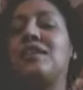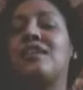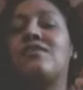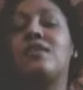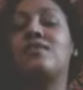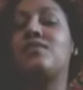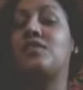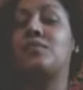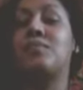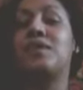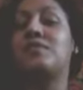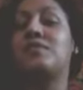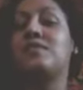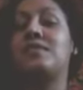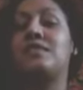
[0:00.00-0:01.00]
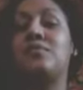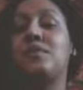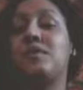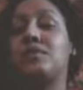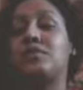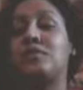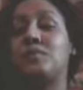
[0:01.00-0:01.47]
even if you're about to see
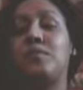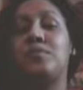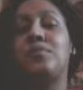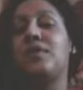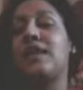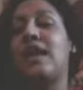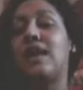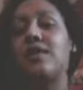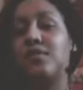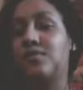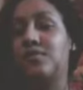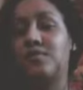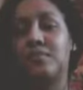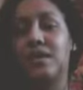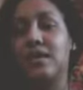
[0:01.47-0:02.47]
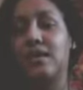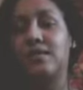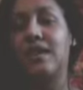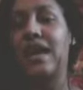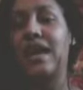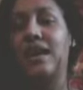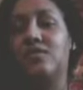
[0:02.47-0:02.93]
one of those people an hour from
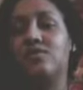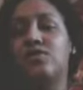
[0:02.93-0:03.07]
now,